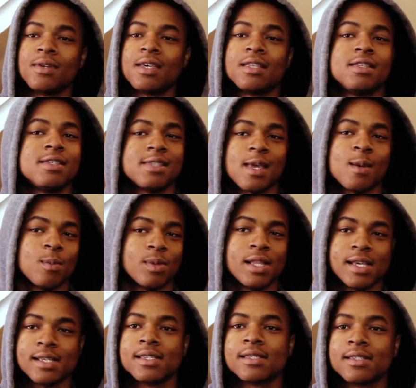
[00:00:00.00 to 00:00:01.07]
in the same
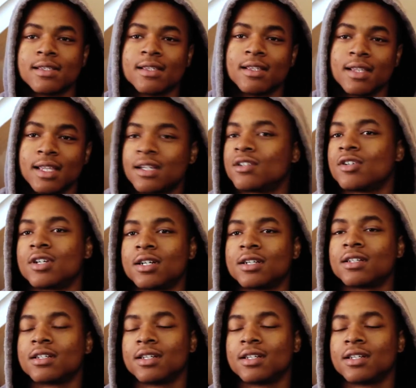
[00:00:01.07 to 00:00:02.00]
place later on.